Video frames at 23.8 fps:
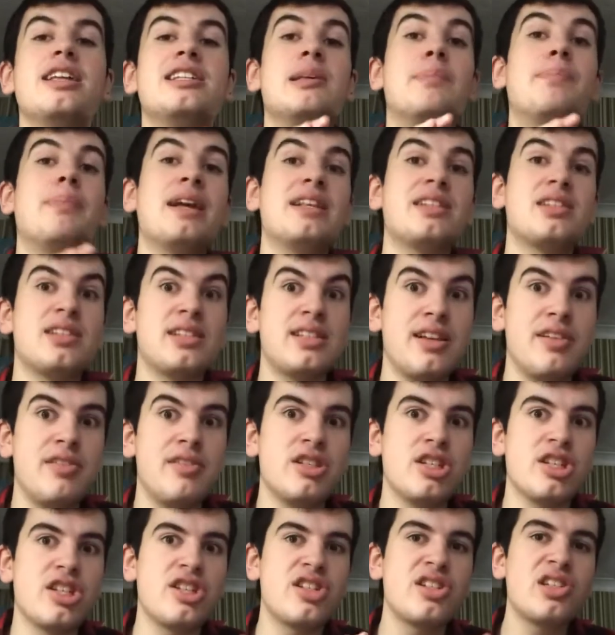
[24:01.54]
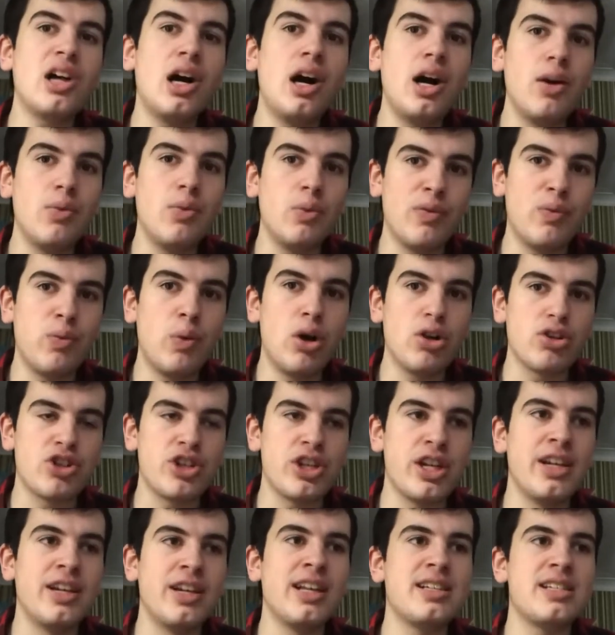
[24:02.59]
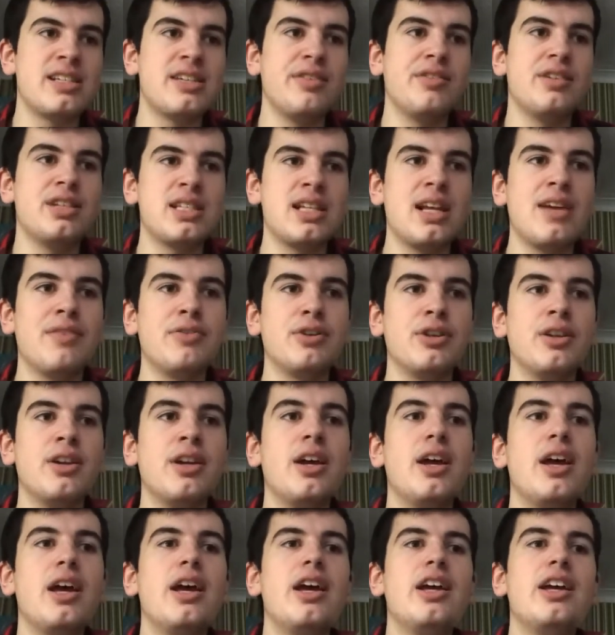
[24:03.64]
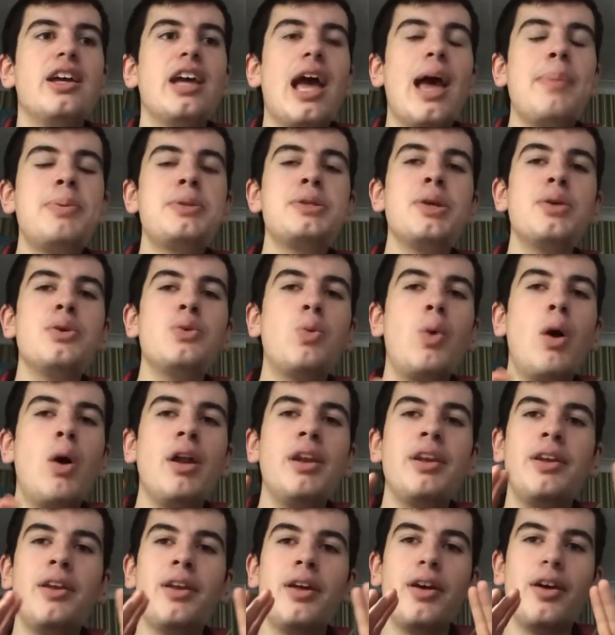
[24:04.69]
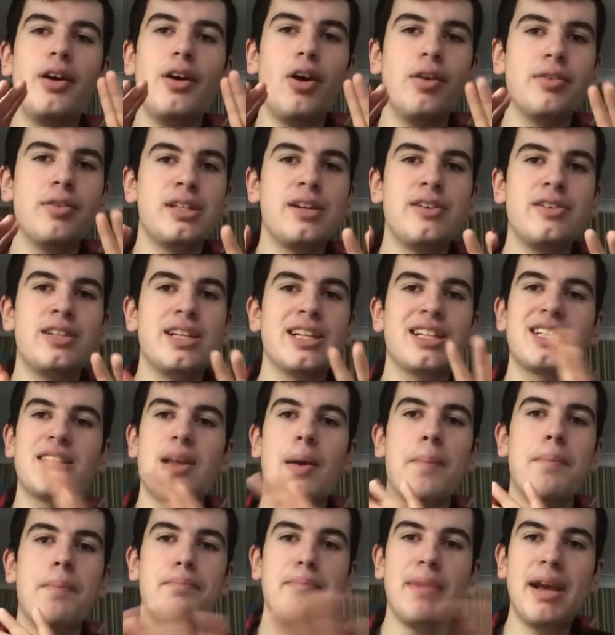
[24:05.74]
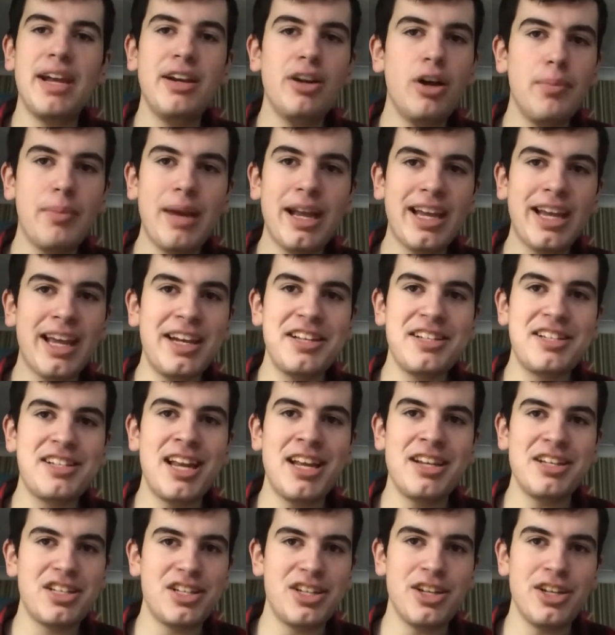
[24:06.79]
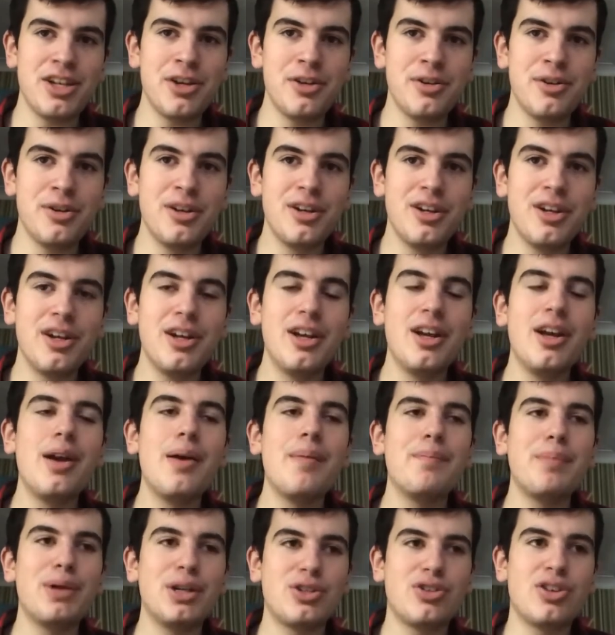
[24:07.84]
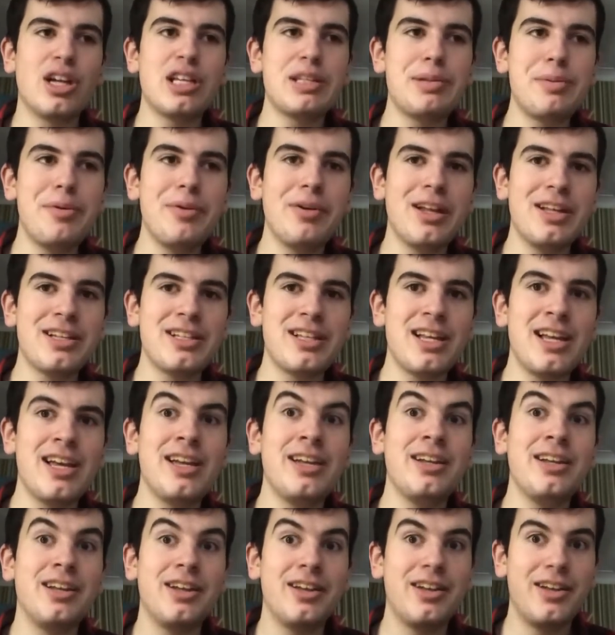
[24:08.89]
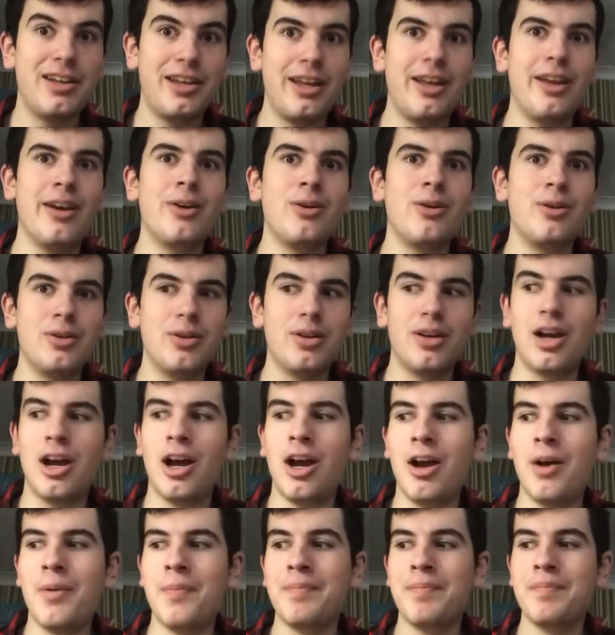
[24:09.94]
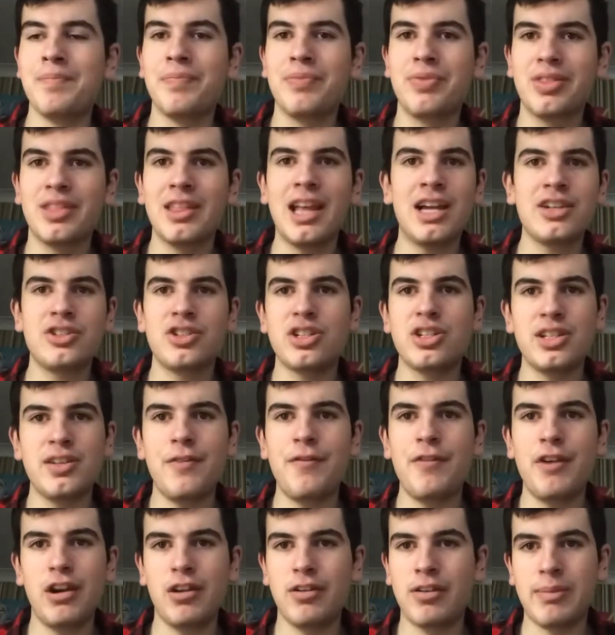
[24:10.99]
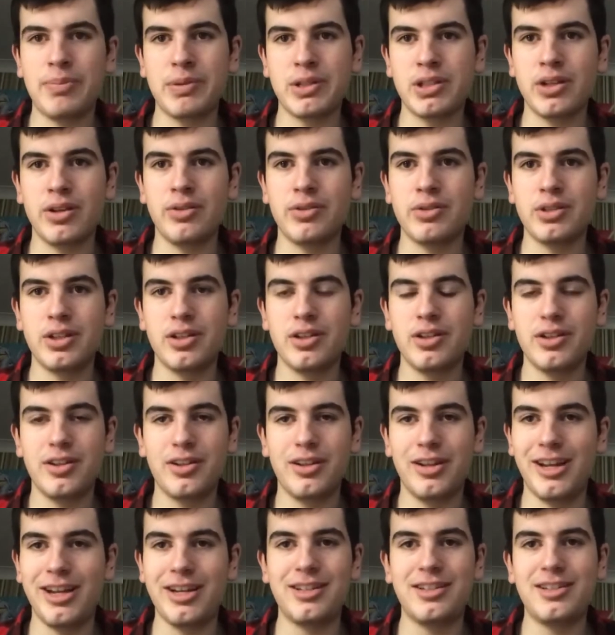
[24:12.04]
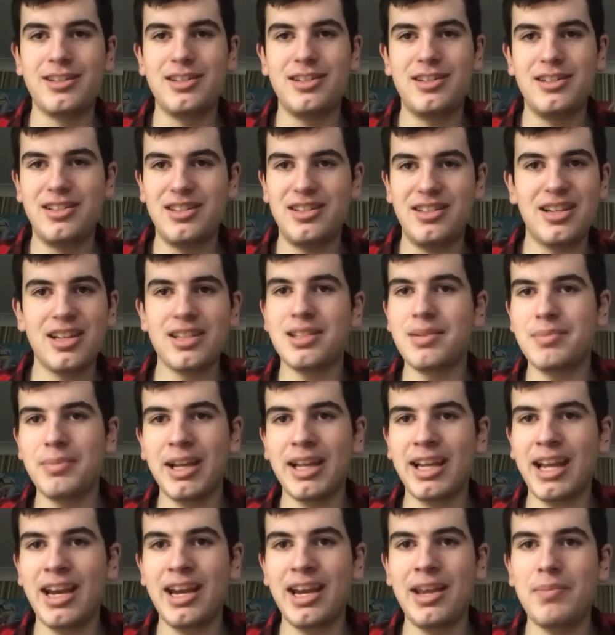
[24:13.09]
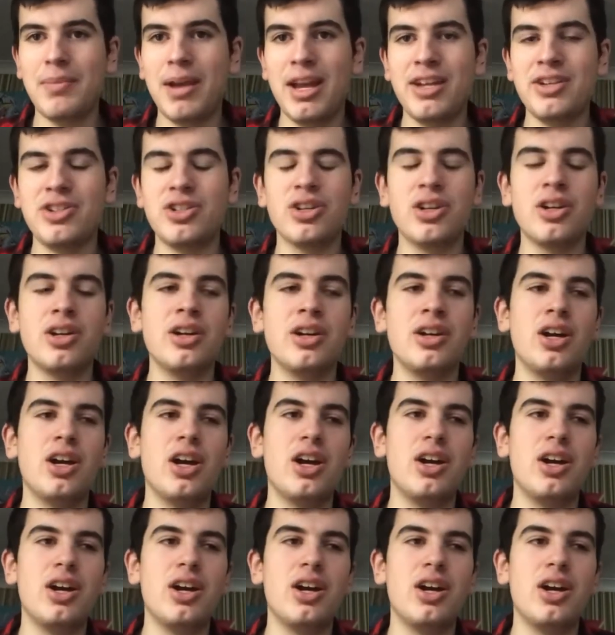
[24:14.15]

a better series to start with watching than Series 7. Episode 1 of Series 6 may not make any sense to you, but trust me when I say that's just a filler episode. It doesn't make any major